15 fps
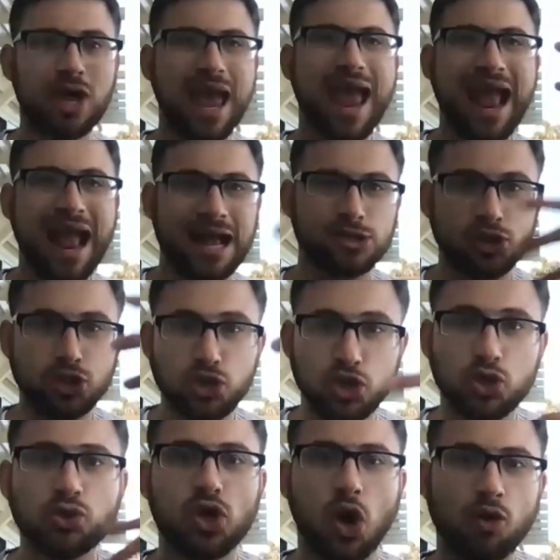hands
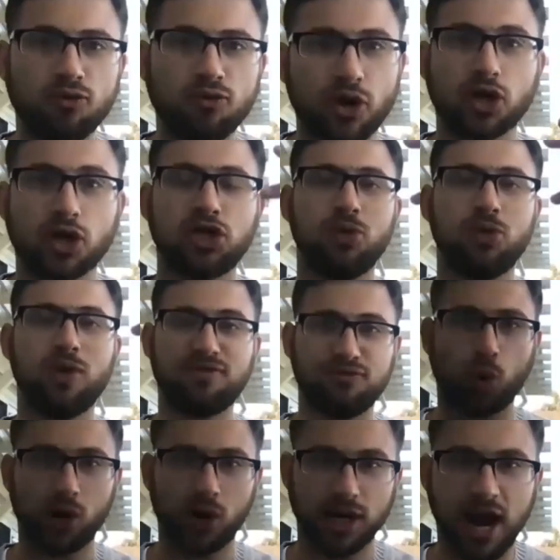Jews over to a
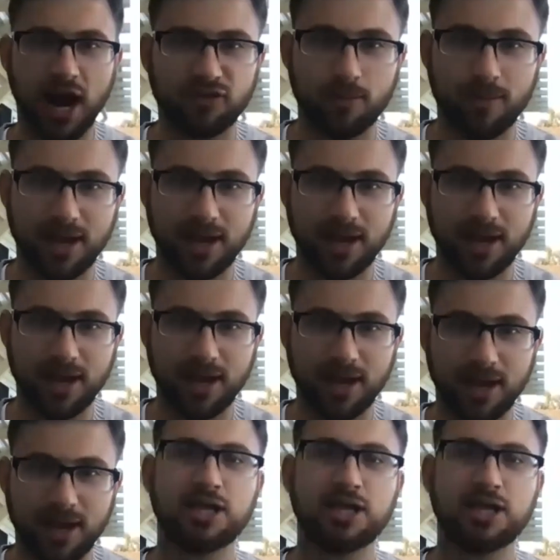foreign government, right?